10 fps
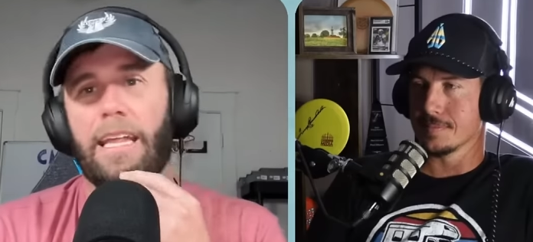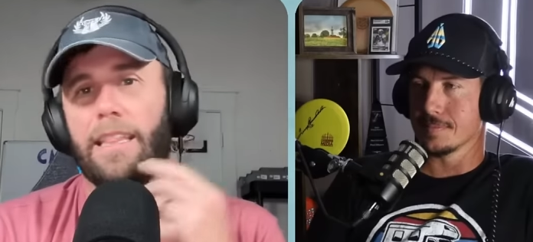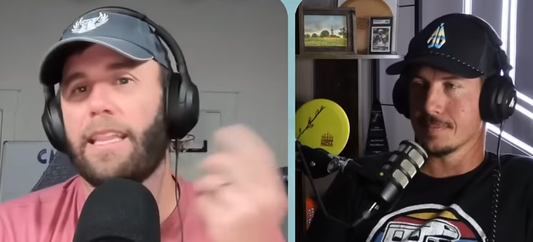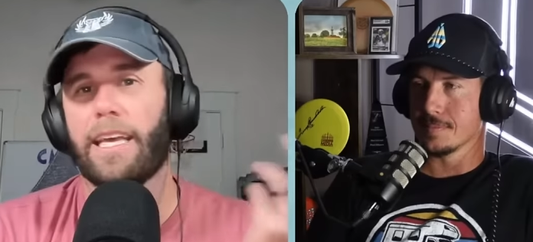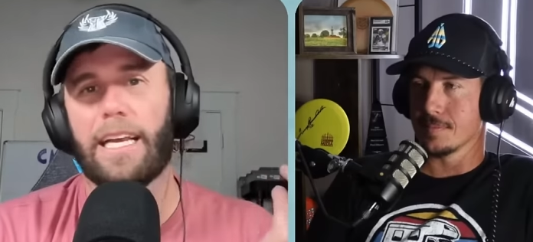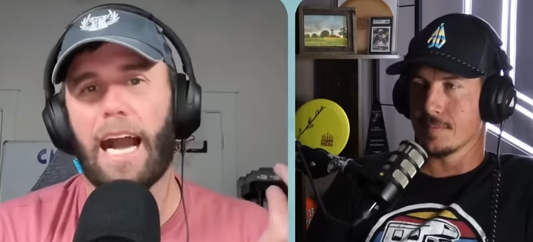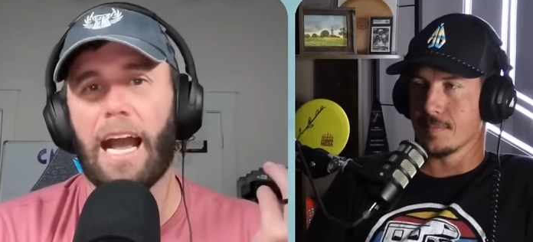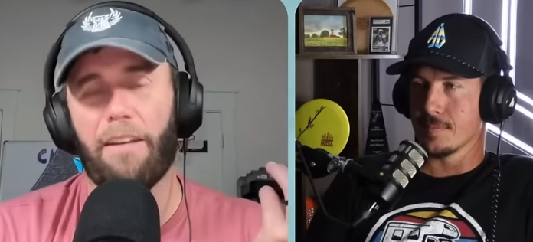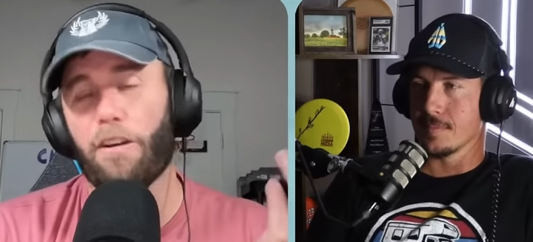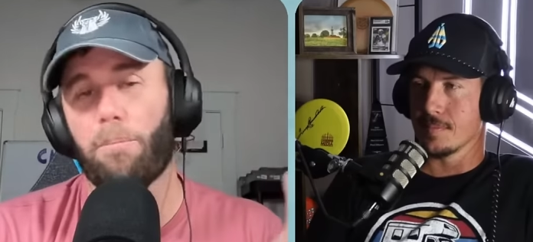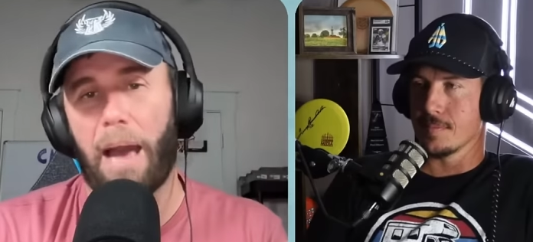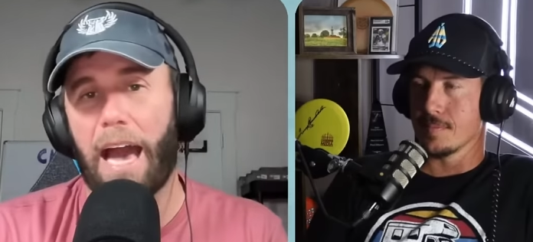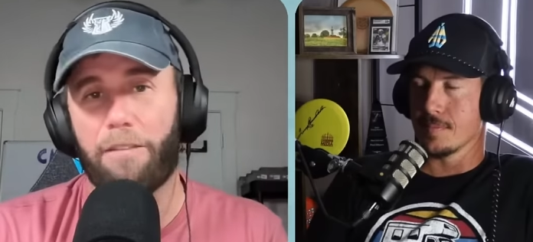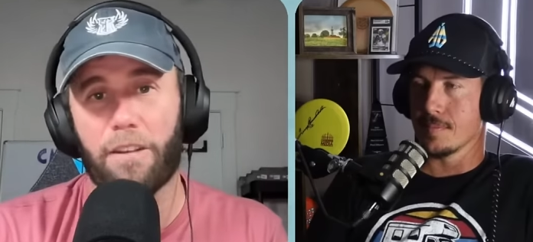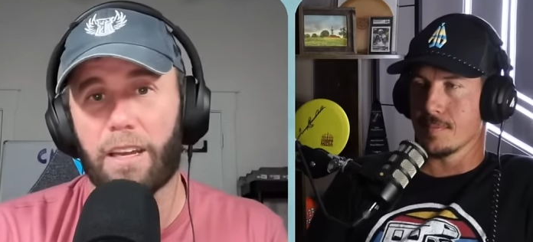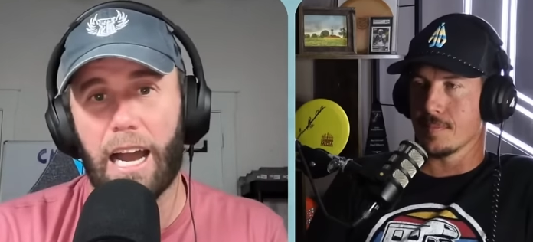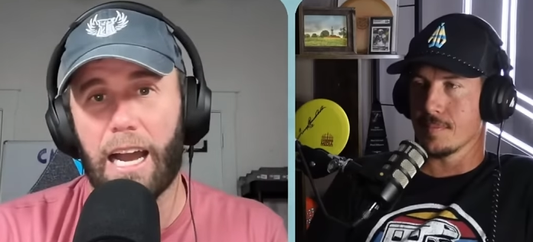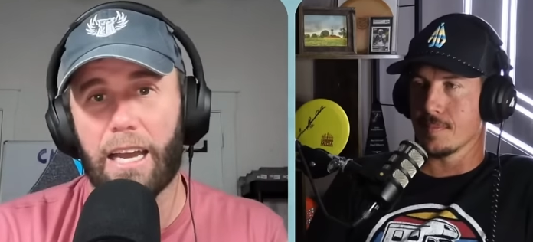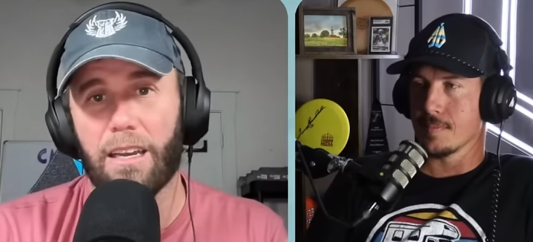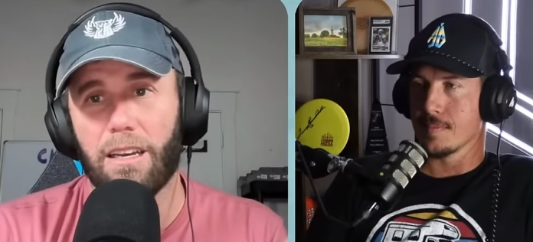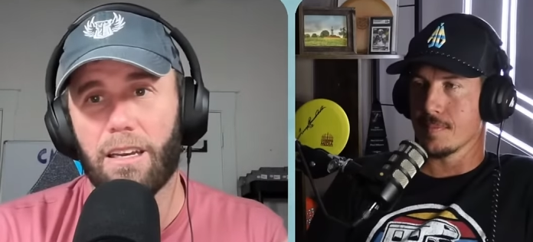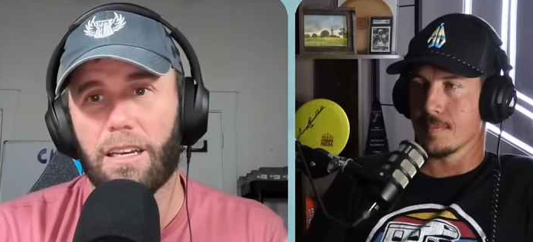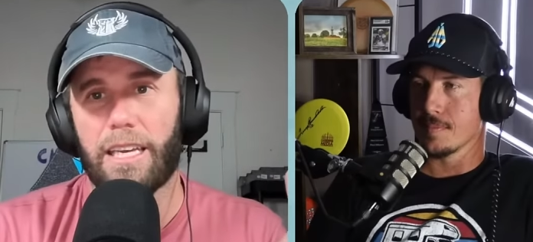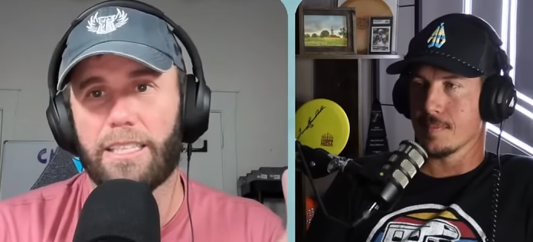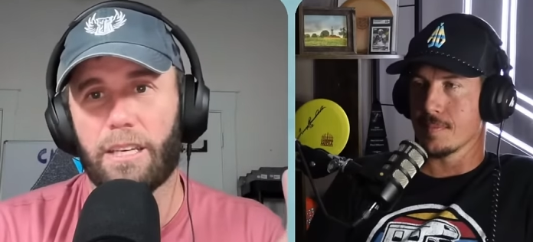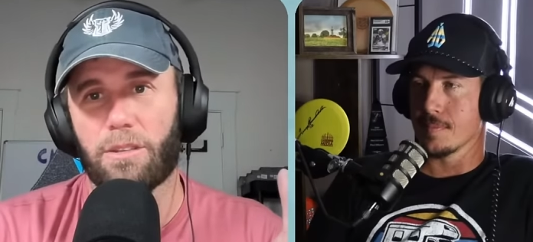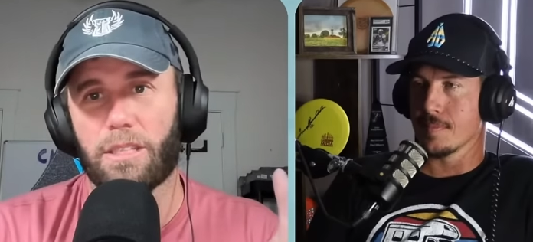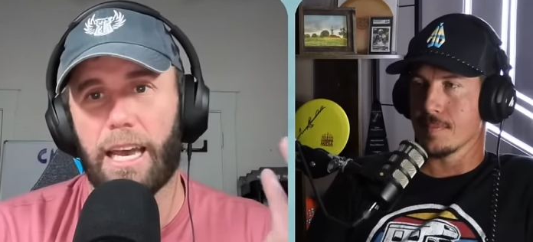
Speaker 1: and the guy, I feel bad for the guy because he